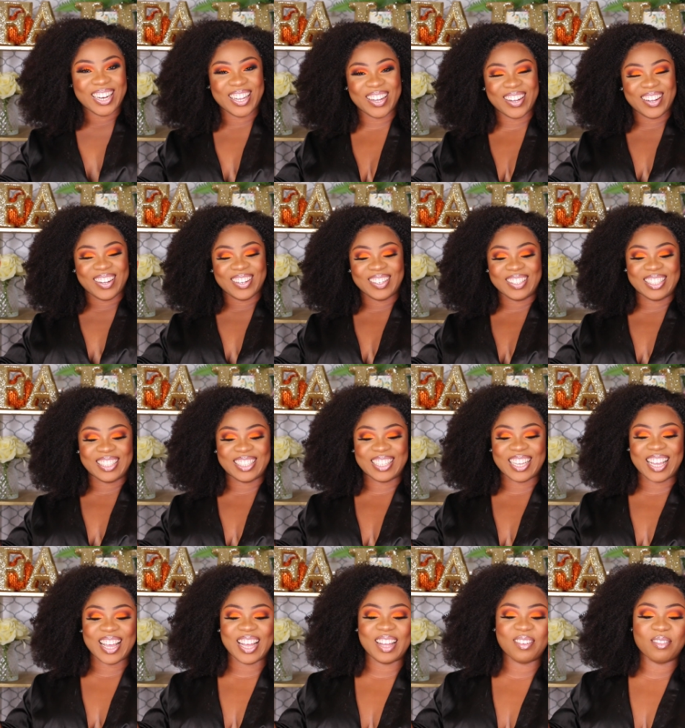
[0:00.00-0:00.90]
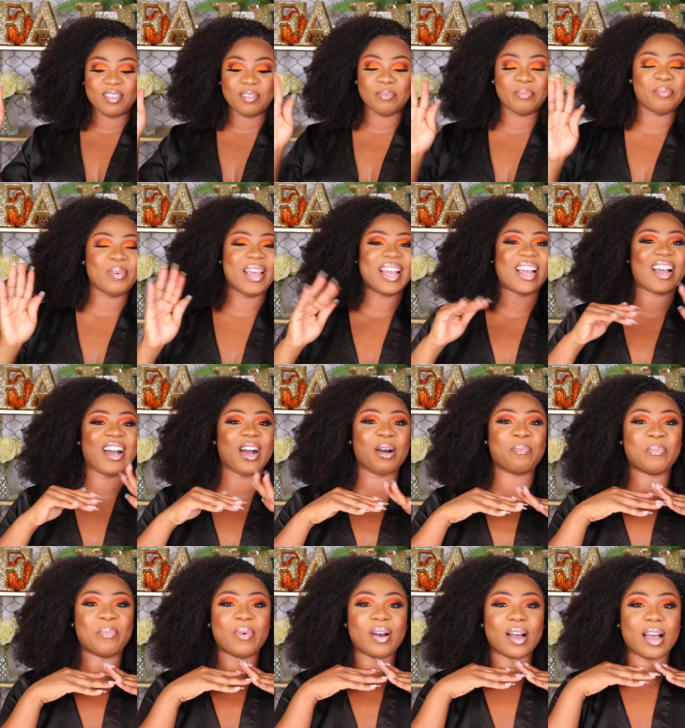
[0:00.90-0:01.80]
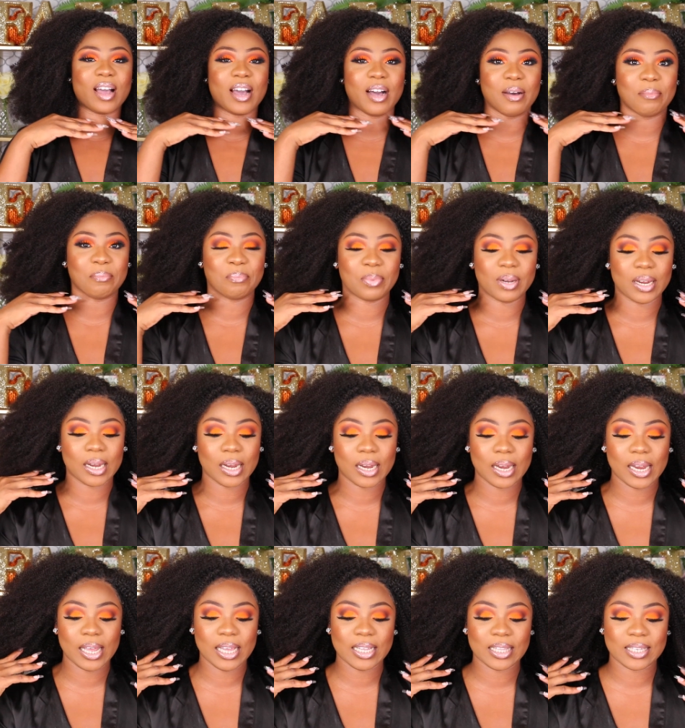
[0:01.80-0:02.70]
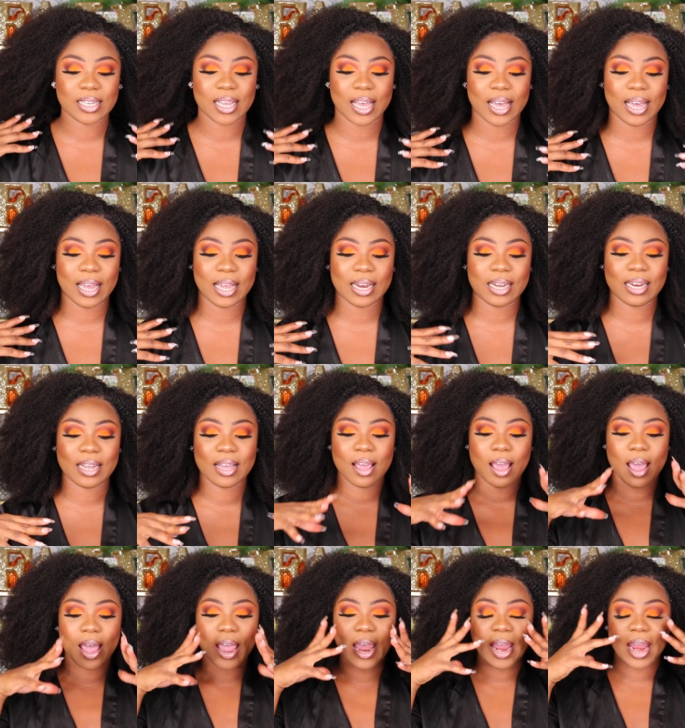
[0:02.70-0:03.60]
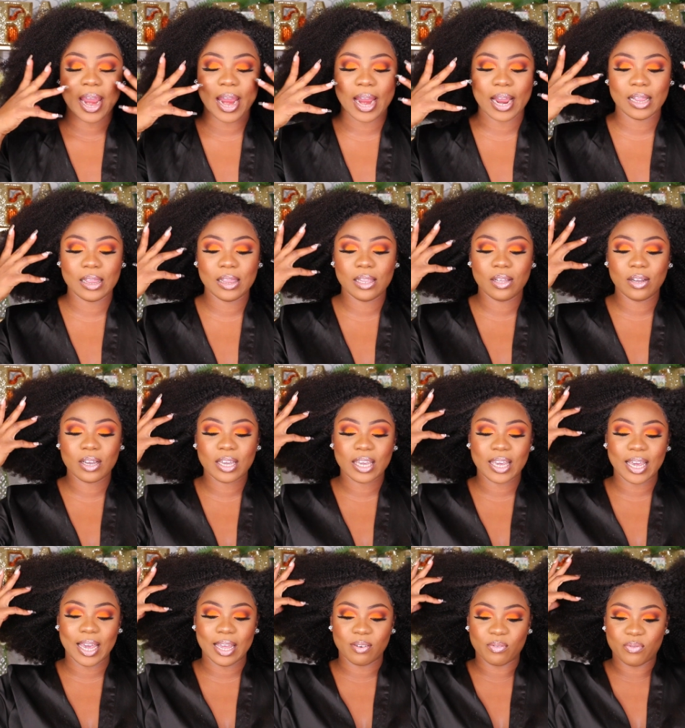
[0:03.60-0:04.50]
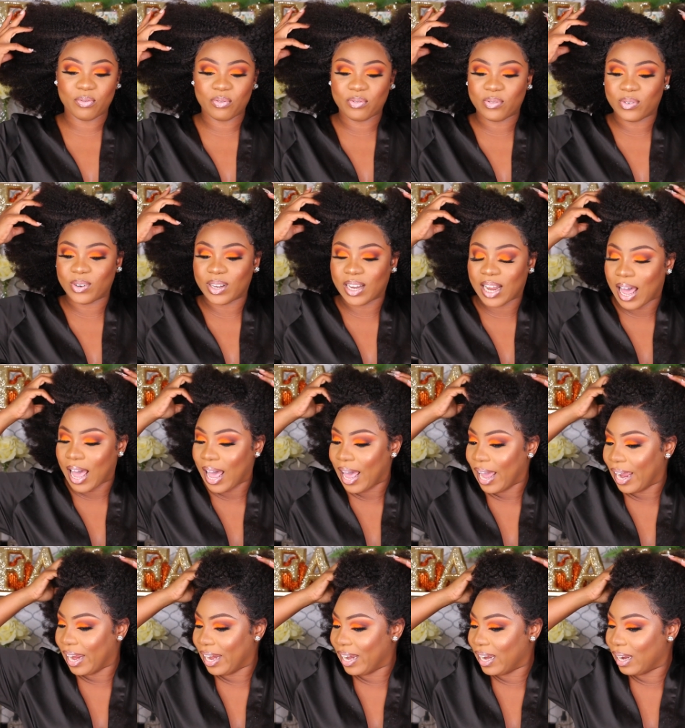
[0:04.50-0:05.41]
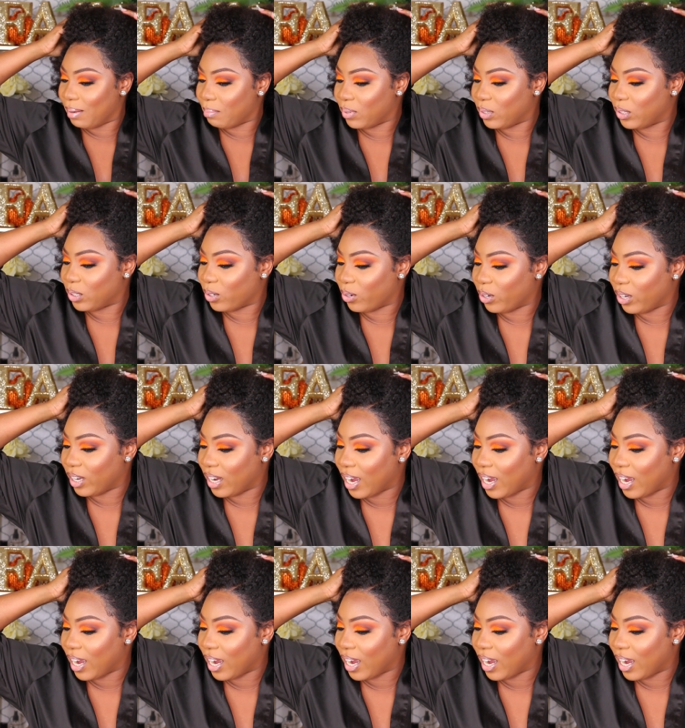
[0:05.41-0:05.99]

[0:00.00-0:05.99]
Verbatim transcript: dolls. Makeup completed. Hair looking fly. Let me show you